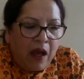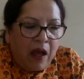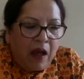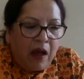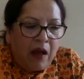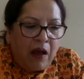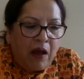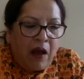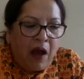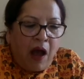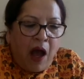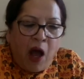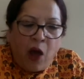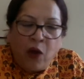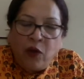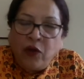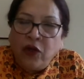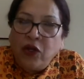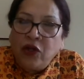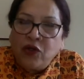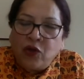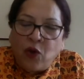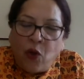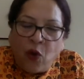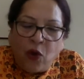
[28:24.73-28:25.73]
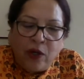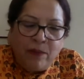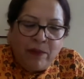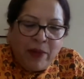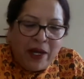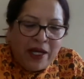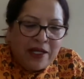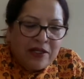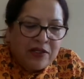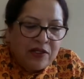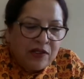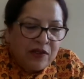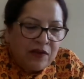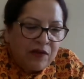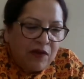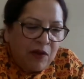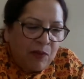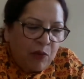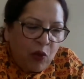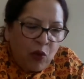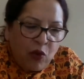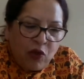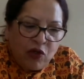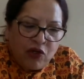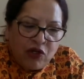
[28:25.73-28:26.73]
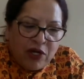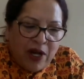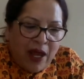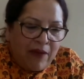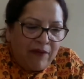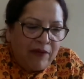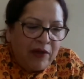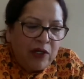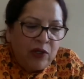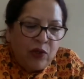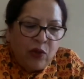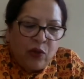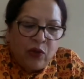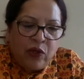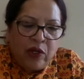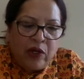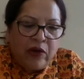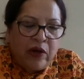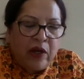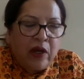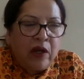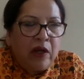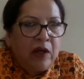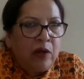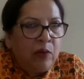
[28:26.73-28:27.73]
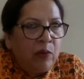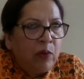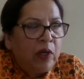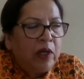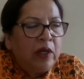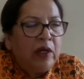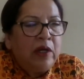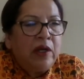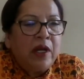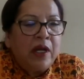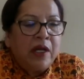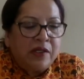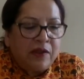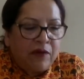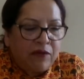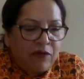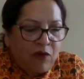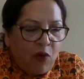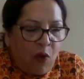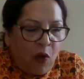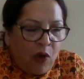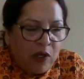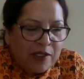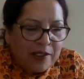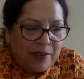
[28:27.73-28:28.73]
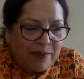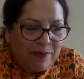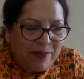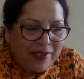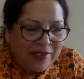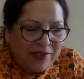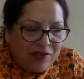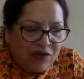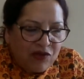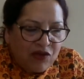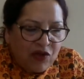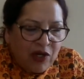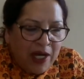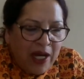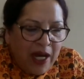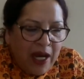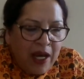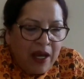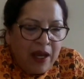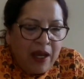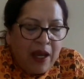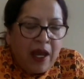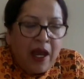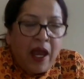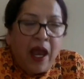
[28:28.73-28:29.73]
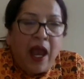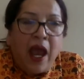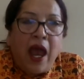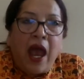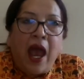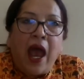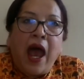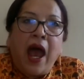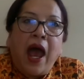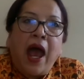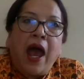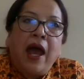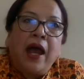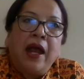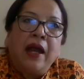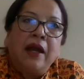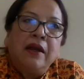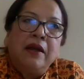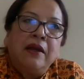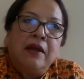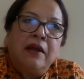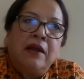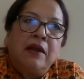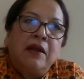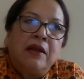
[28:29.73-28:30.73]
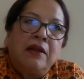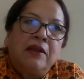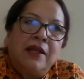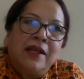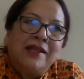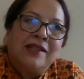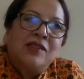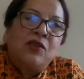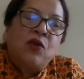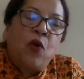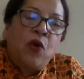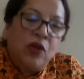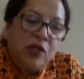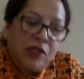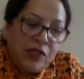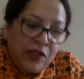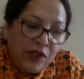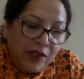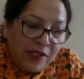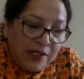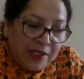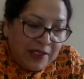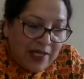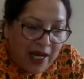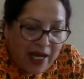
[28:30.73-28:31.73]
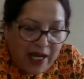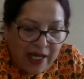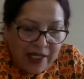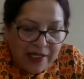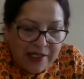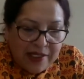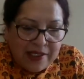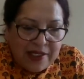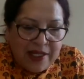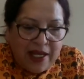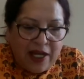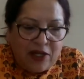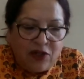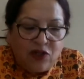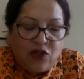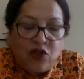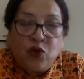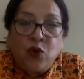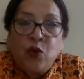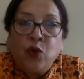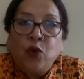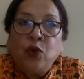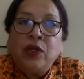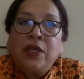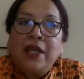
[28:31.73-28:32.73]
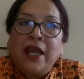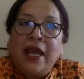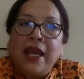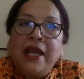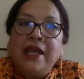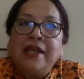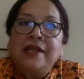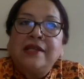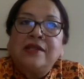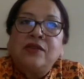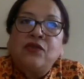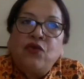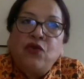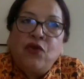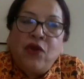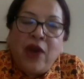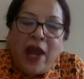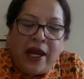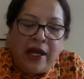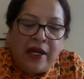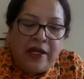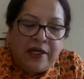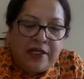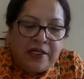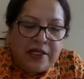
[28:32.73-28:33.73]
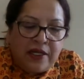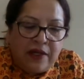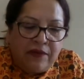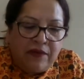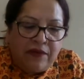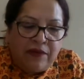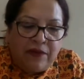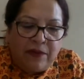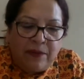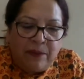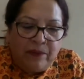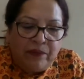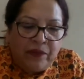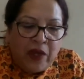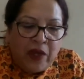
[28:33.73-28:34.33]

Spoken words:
How the torn pages of the book travel to the real world is of course a mystery, and this also states that truth is relative.